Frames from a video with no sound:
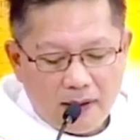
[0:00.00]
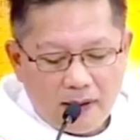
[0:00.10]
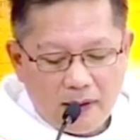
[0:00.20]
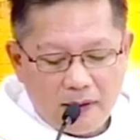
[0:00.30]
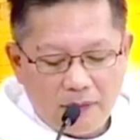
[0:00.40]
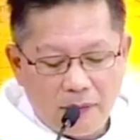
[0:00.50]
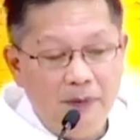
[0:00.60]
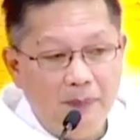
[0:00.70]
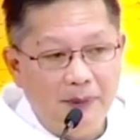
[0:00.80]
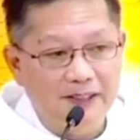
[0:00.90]
from the
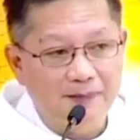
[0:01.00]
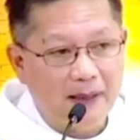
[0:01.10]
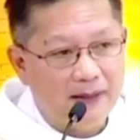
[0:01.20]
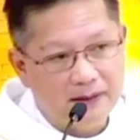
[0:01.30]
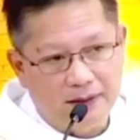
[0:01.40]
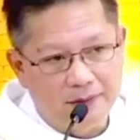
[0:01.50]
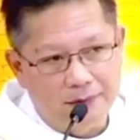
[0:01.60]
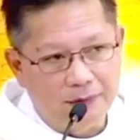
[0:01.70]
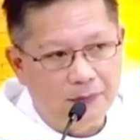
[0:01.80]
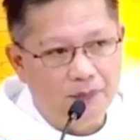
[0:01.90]

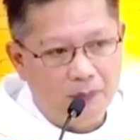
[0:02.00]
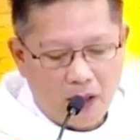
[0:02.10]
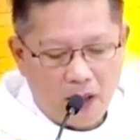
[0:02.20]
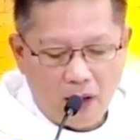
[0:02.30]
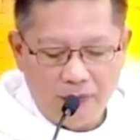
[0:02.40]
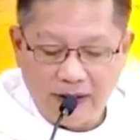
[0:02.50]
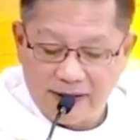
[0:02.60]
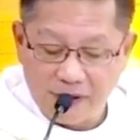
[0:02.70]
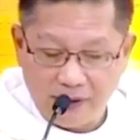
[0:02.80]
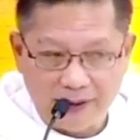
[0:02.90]
perspective of the
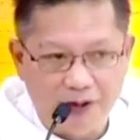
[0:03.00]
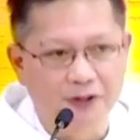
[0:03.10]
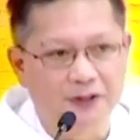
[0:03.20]
resurrection,